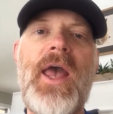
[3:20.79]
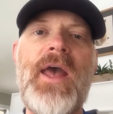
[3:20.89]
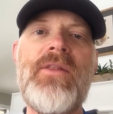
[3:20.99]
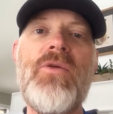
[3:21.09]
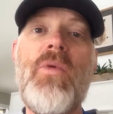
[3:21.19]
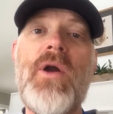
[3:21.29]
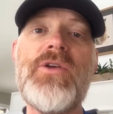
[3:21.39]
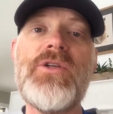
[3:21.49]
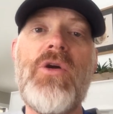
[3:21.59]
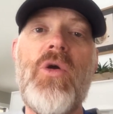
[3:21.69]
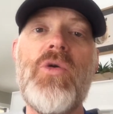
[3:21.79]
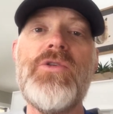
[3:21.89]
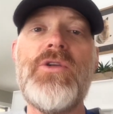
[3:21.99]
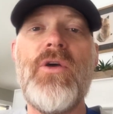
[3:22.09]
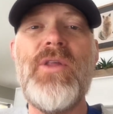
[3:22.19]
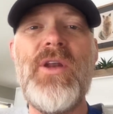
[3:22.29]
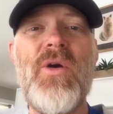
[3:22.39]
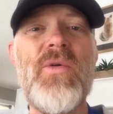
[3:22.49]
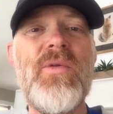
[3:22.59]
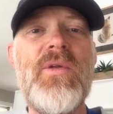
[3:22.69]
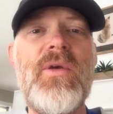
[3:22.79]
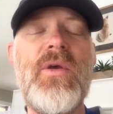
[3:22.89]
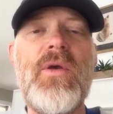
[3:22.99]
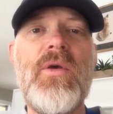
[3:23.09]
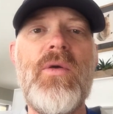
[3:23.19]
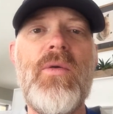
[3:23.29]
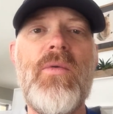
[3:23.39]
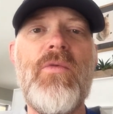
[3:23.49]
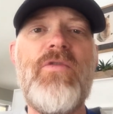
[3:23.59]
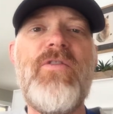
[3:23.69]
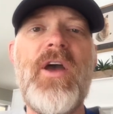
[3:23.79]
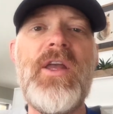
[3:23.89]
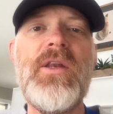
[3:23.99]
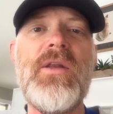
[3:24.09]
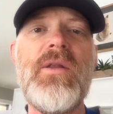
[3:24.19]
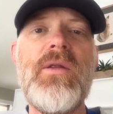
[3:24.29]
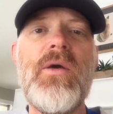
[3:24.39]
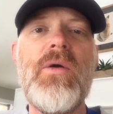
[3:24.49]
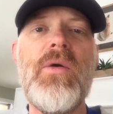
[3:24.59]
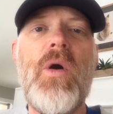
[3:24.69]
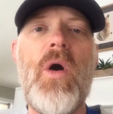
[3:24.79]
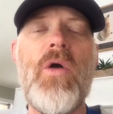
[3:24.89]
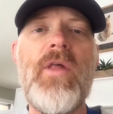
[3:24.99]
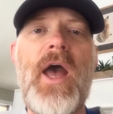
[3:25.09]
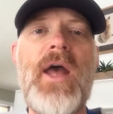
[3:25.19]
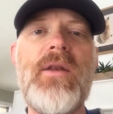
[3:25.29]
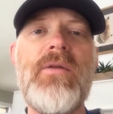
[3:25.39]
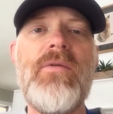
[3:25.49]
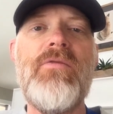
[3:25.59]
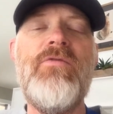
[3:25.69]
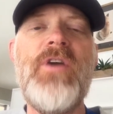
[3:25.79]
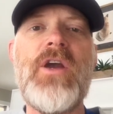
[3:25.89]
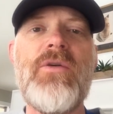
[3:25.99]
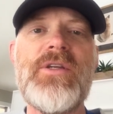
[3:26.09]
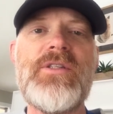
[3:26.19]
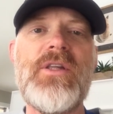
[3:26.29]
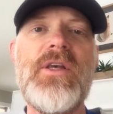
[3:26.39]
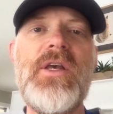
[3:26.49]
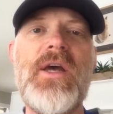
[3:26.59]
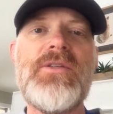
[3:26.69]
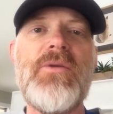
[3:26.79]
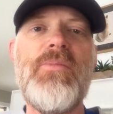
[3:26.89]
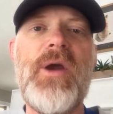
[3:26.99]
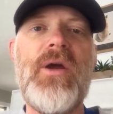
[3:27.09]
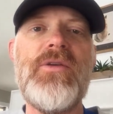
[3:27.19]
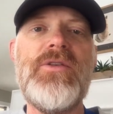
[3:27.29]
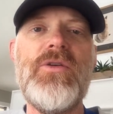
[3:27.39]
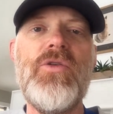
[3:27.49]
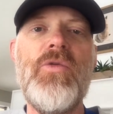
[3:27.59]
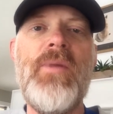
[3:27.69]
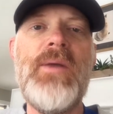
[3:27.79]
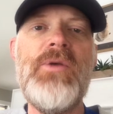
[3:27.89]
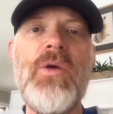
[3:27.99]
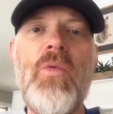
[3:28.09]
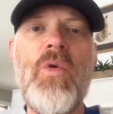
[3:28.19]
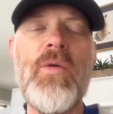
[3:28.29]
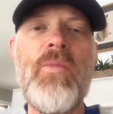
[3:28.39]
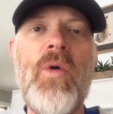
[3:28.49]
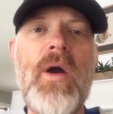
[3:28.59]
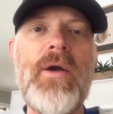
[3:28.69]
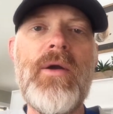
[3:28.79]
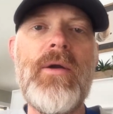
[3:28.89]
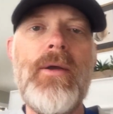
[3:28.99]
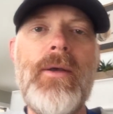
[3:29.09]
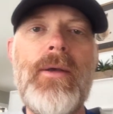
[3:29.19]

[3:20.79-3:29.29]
And the water's cold, so they don't fight all that vigorously as compared to maybe a warm water